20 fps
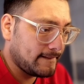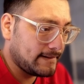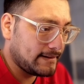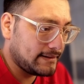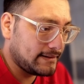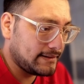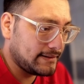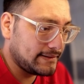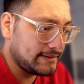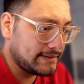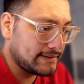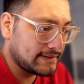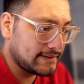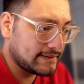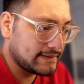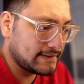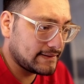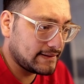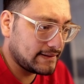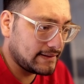This is
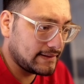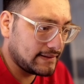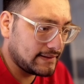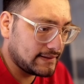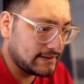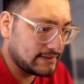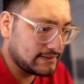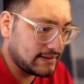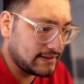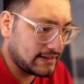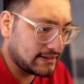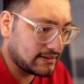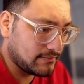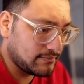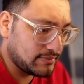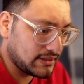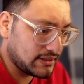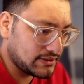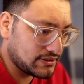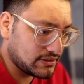the chat
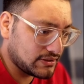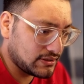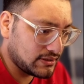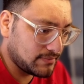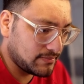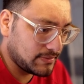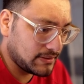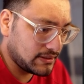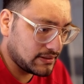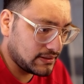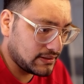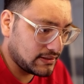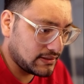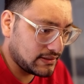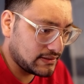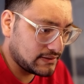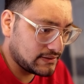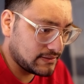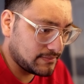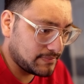compilation API,
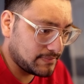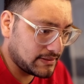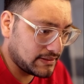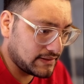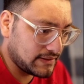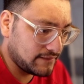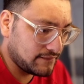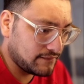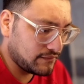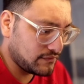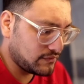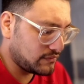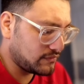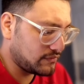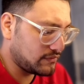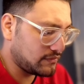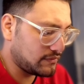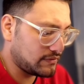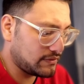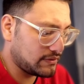
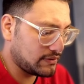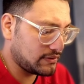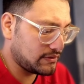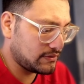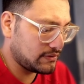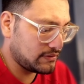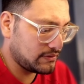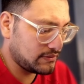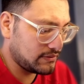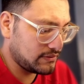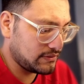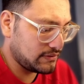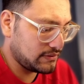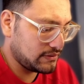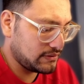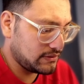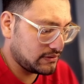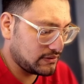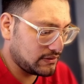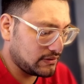GPT-4,
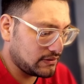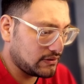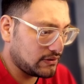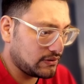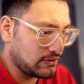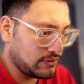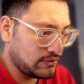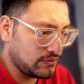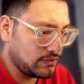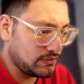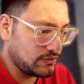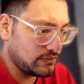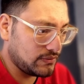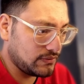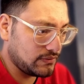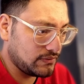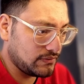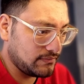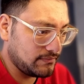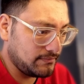O,
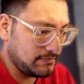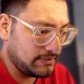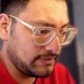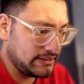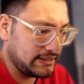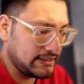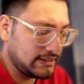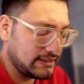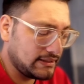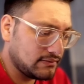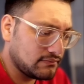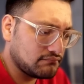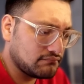mini.